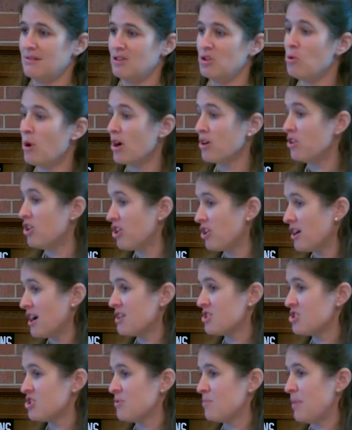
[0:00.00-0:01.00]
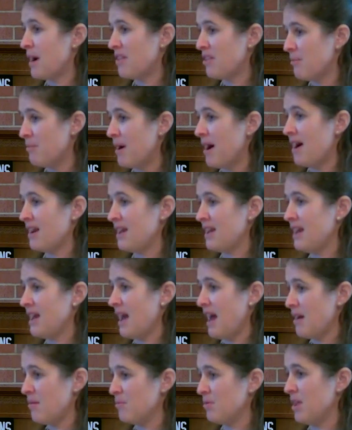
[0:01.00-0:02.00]
You are nourished by the
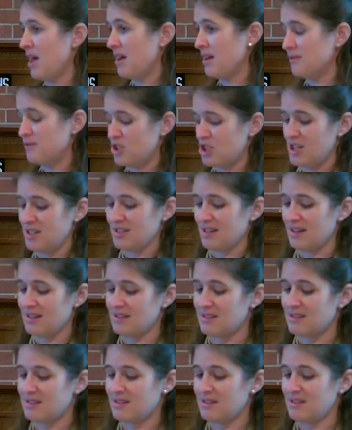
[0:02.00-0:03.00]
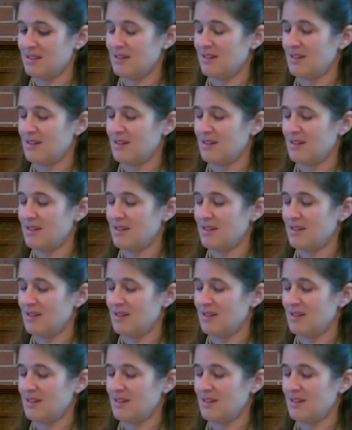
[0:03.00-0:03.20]
body and blood of Jesus.